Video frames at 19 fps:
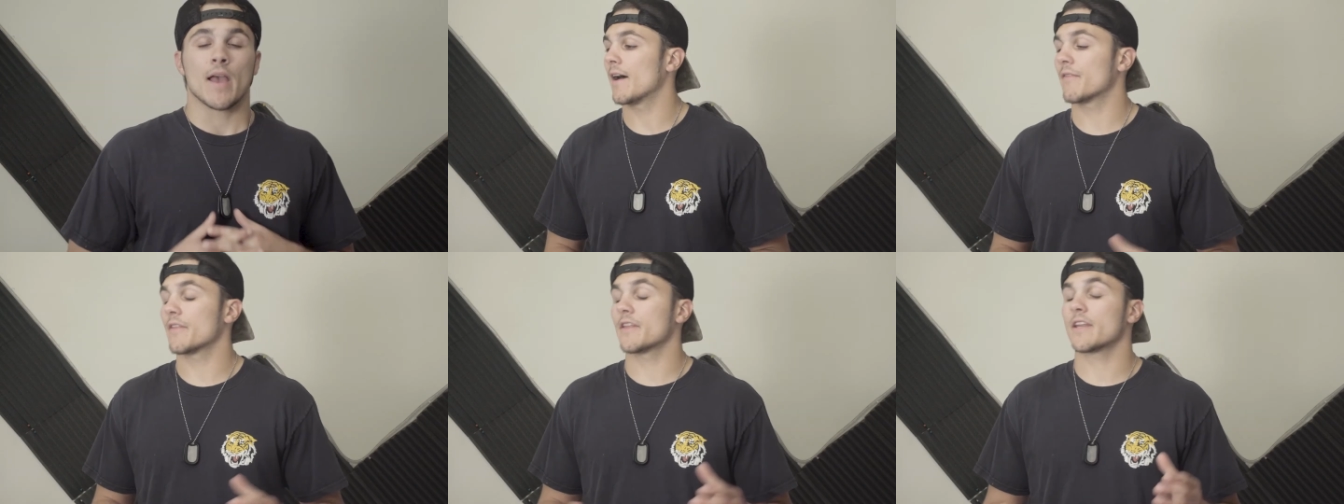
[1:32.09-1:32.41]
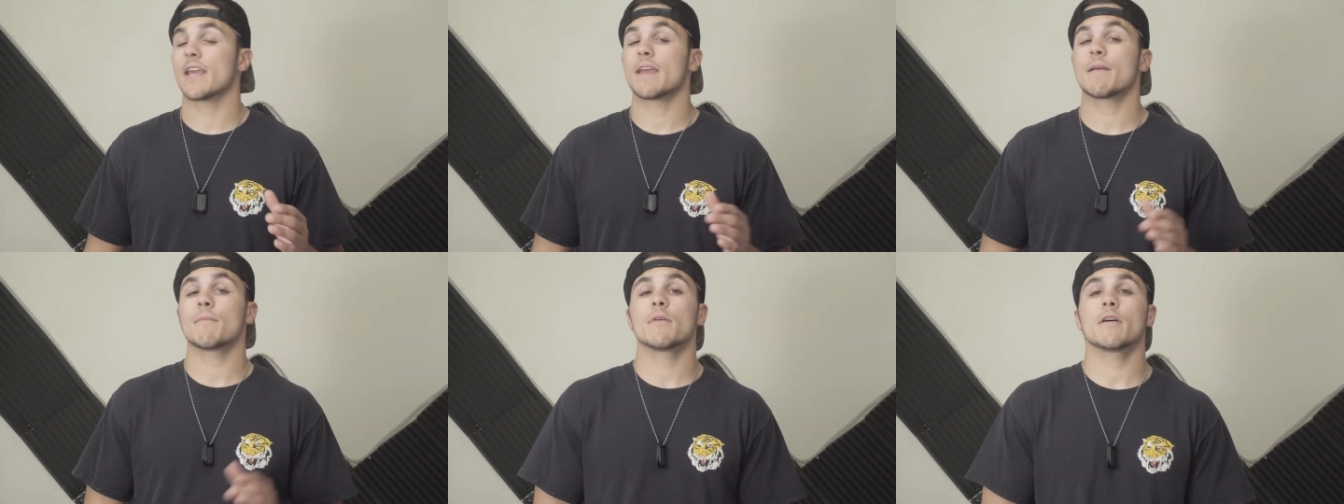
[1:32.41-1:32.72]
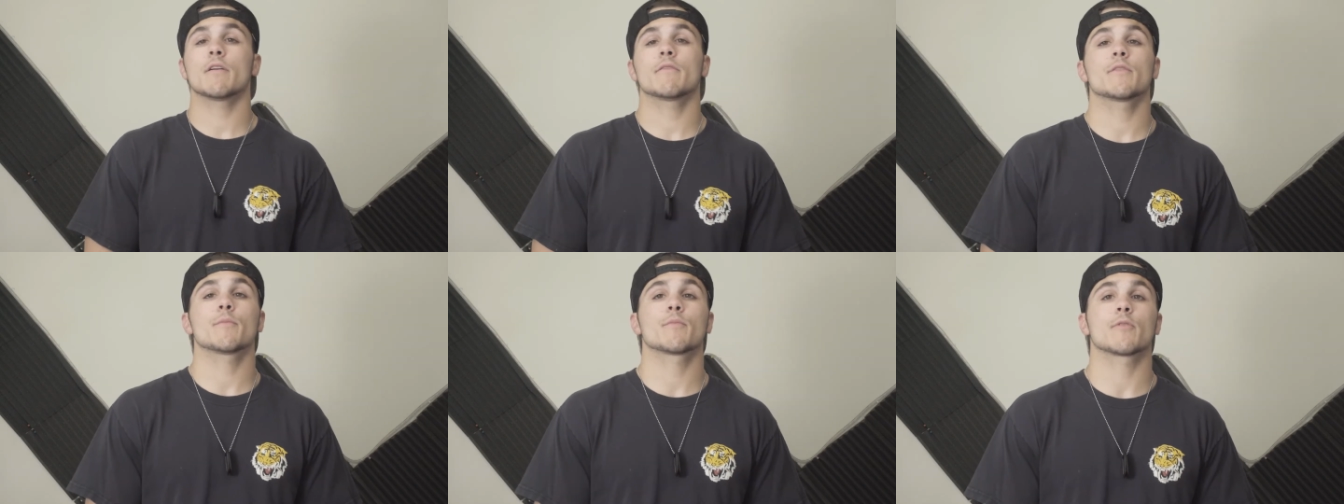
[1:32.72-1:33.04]
Uh, the name
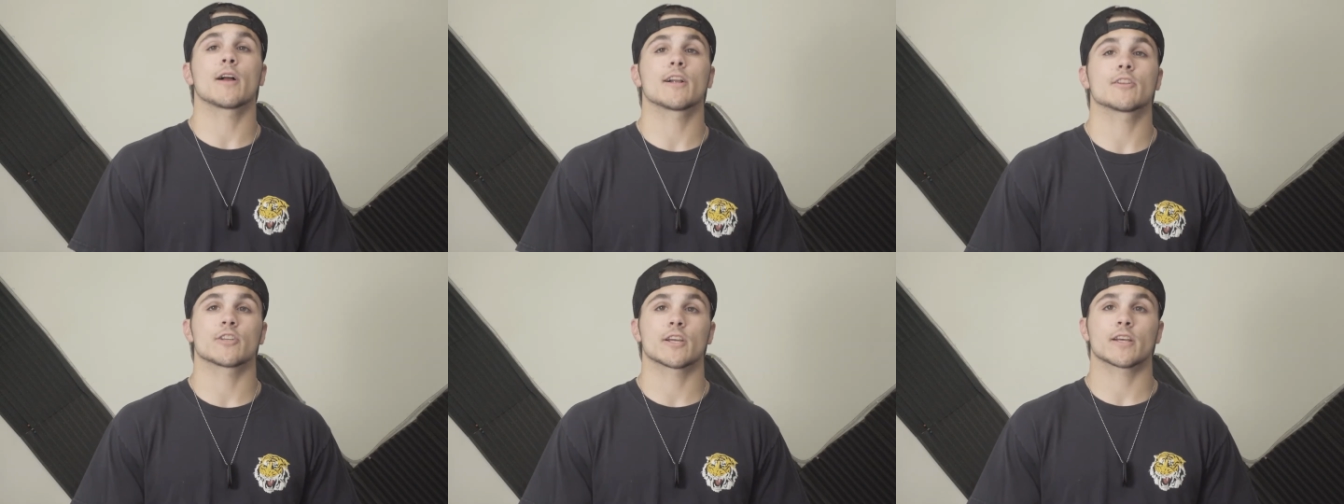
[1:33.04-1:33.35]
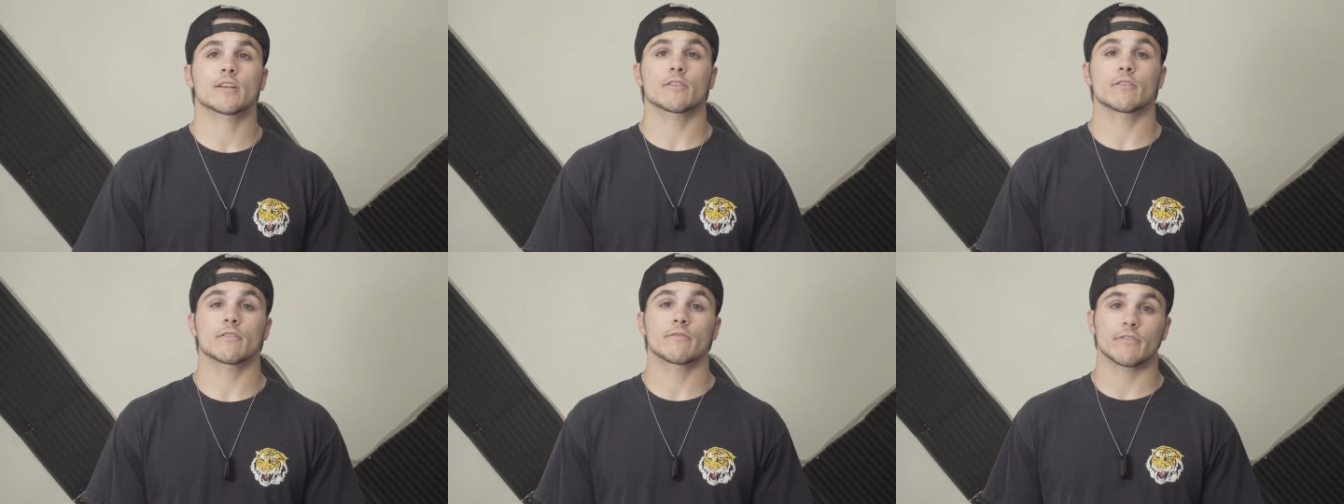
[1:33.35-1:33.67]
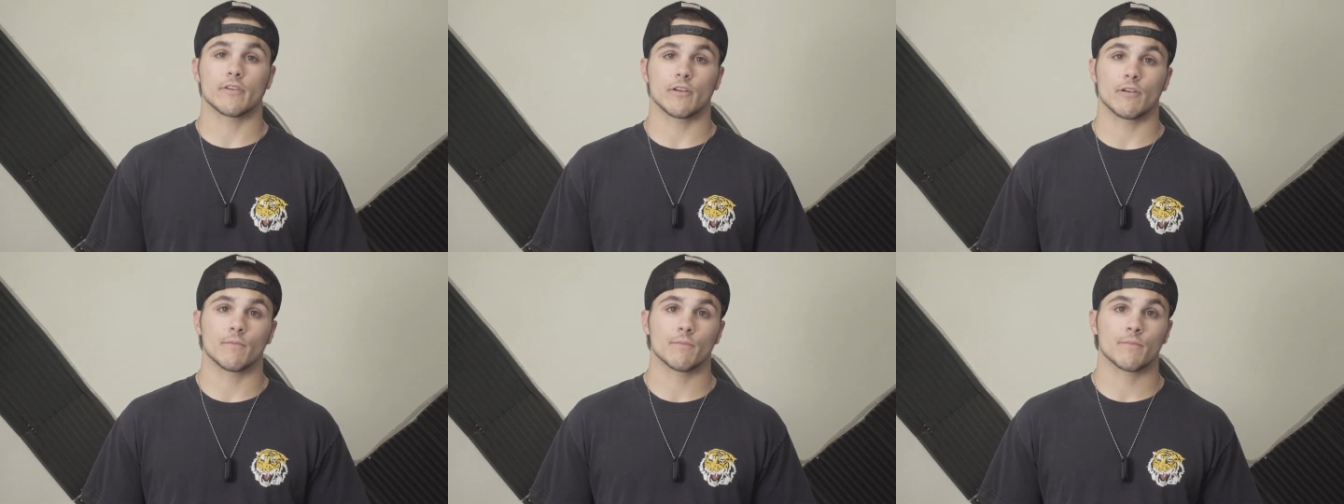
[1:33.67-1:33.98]
of the project or
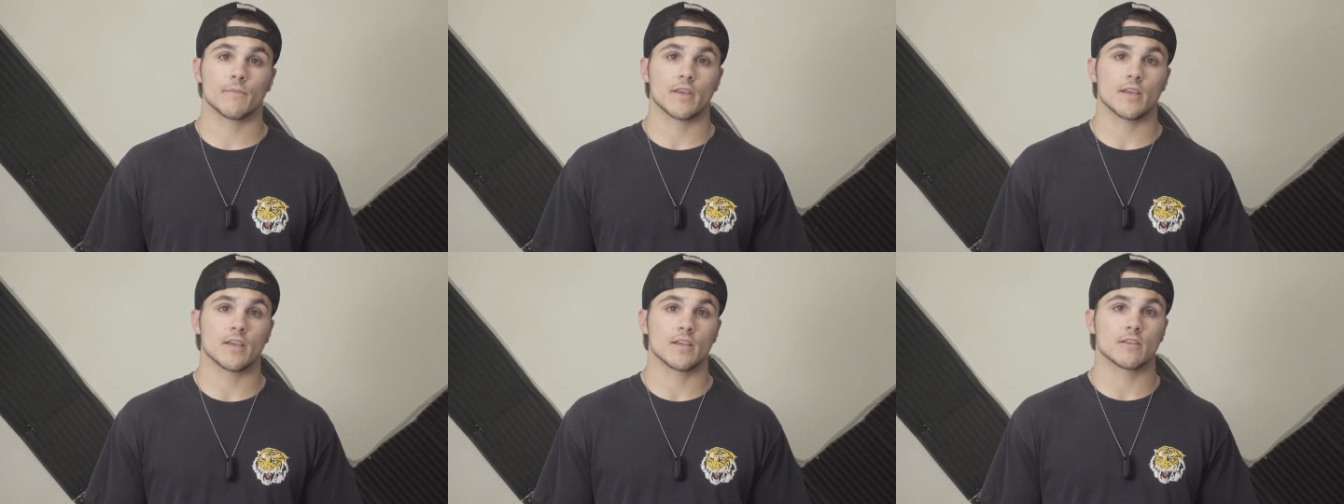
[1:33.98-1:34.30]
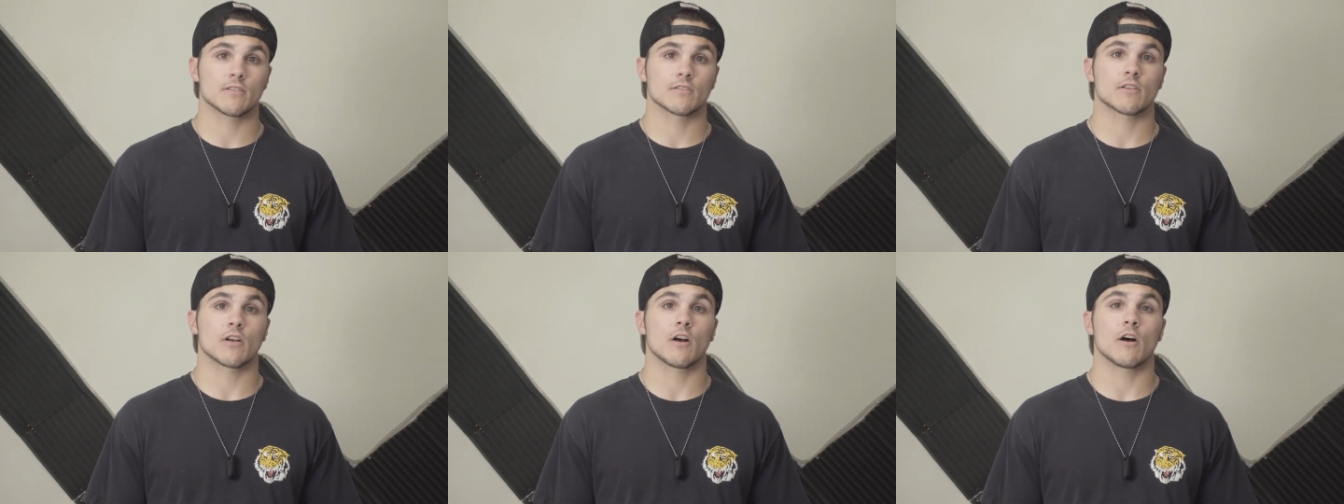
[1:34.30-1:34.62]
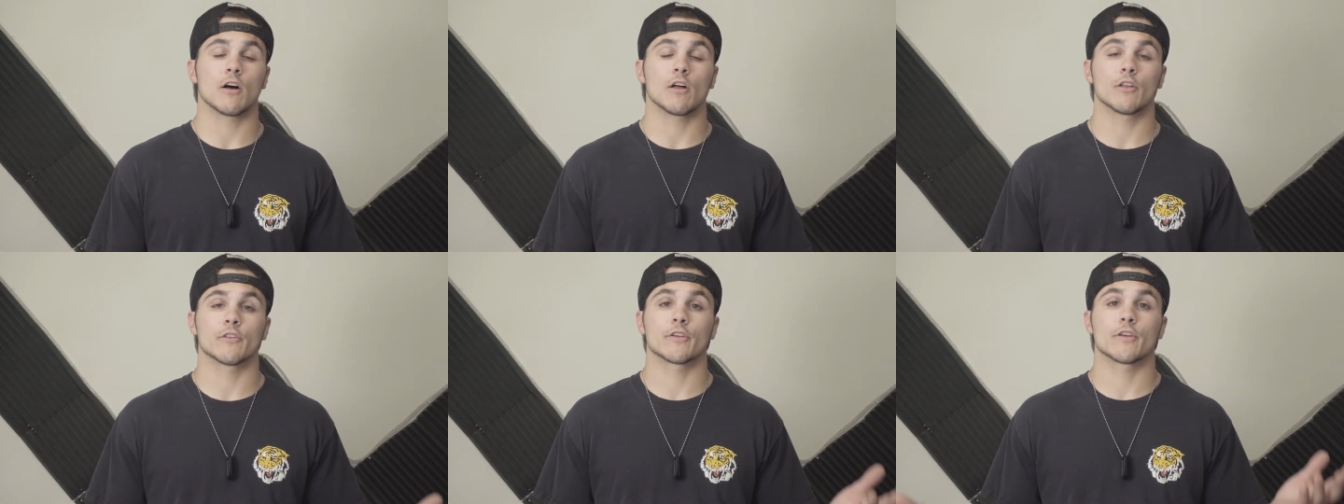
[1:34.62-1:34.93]
film is
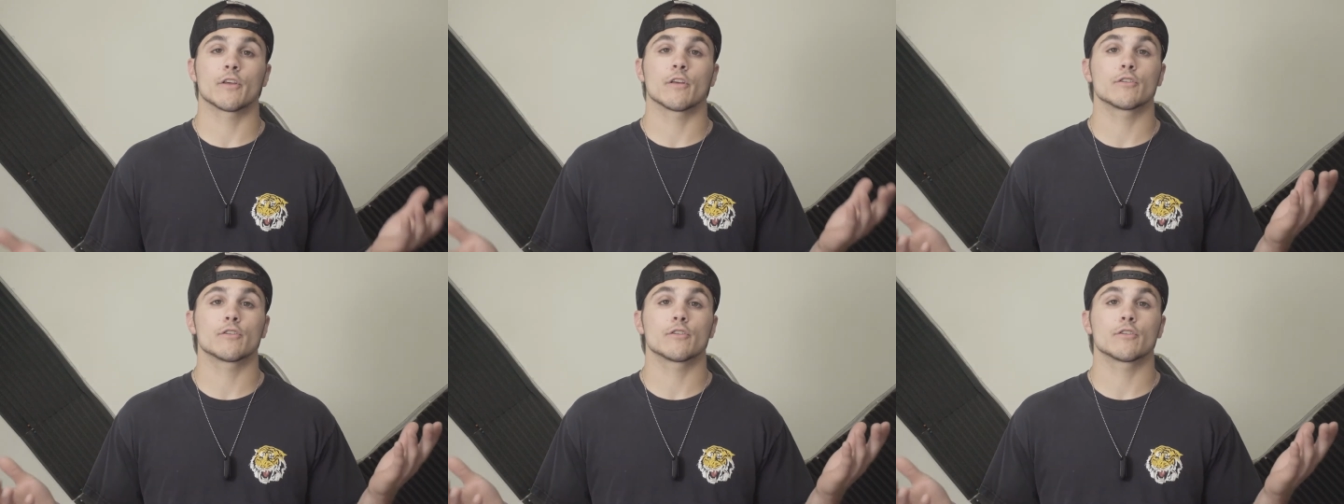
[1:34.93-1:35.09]
called